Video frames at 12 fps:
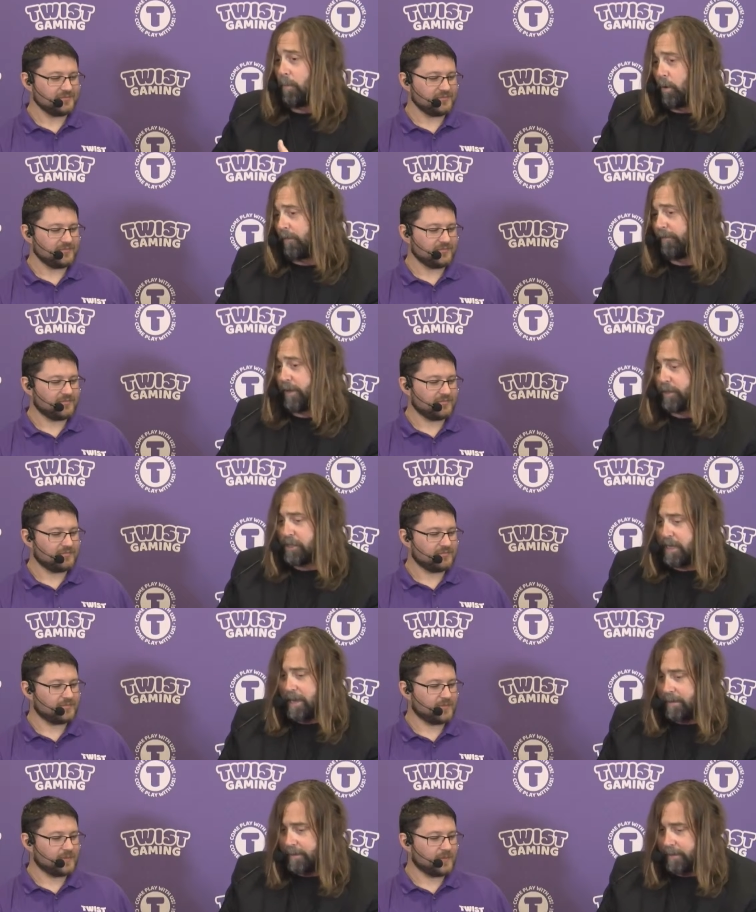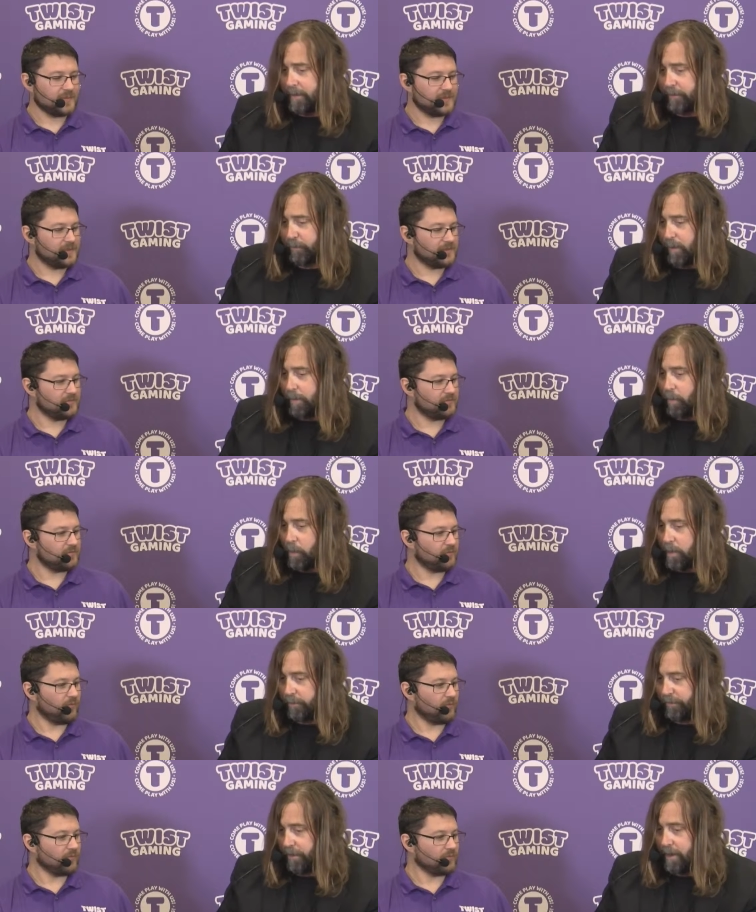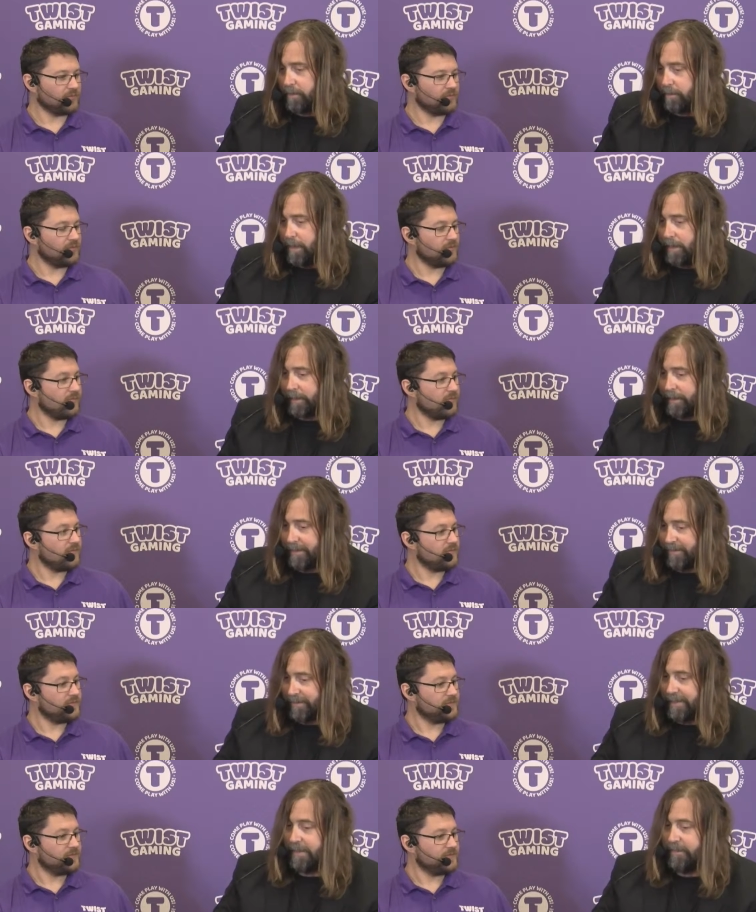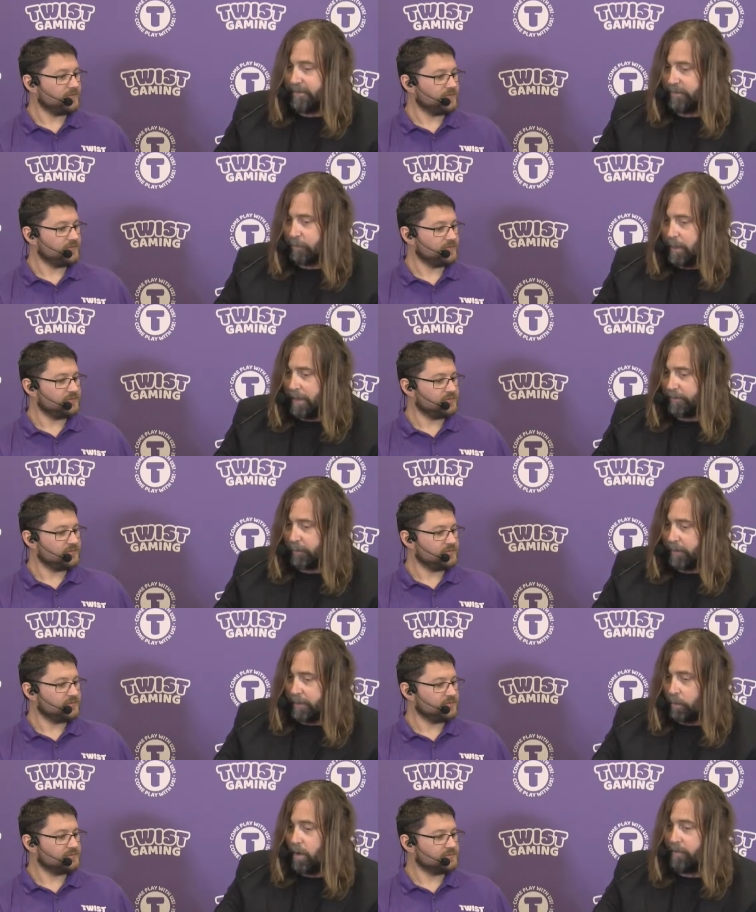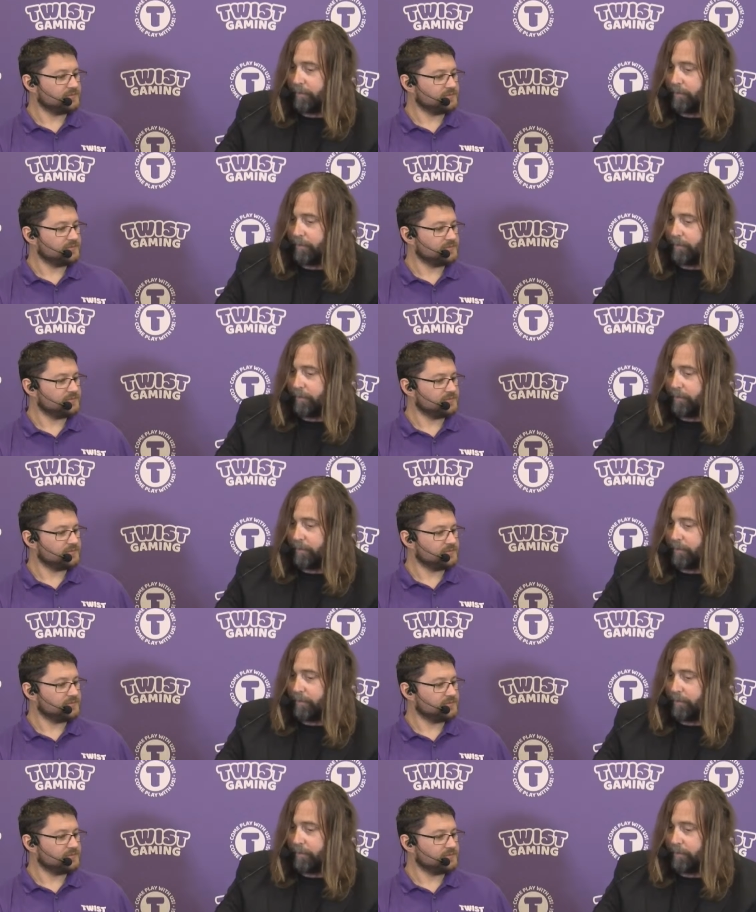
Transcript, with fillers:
Speaker 1: more functionality there as well. But we are trying to make it as easy as possible, and quite